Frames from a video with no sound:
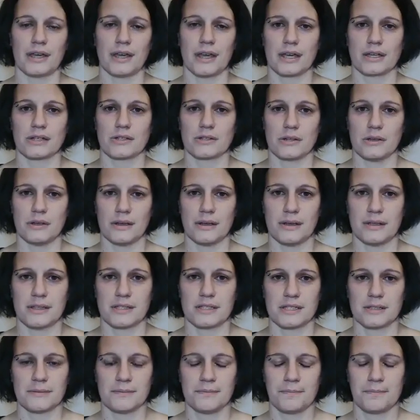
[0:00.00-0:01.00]
actually
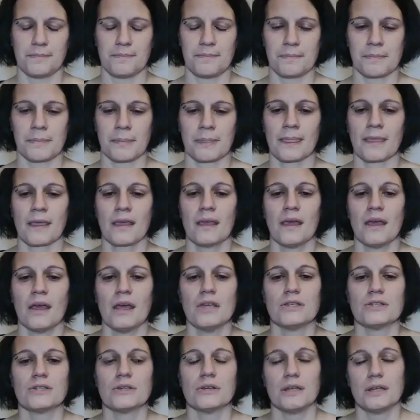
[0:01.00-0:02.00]
is.
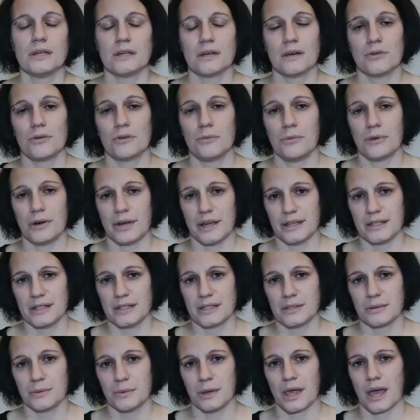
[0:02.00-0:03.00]
So in our
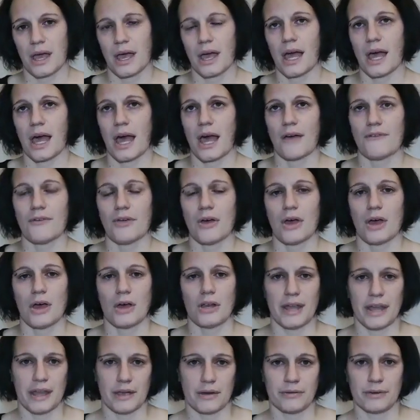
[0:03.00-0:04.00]
brains, we have an
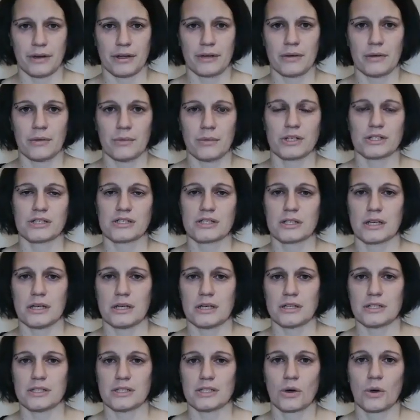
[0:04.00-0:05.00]
area which
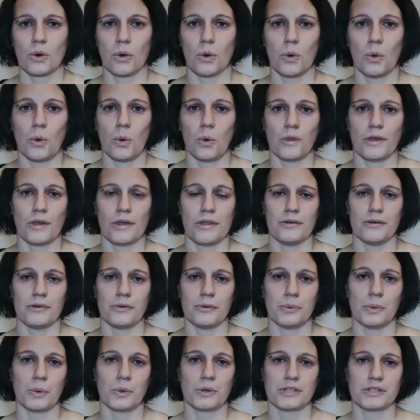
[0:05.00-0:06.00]
is called the
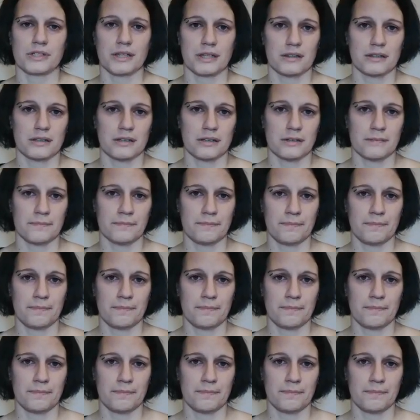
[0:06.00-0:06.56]
reward center.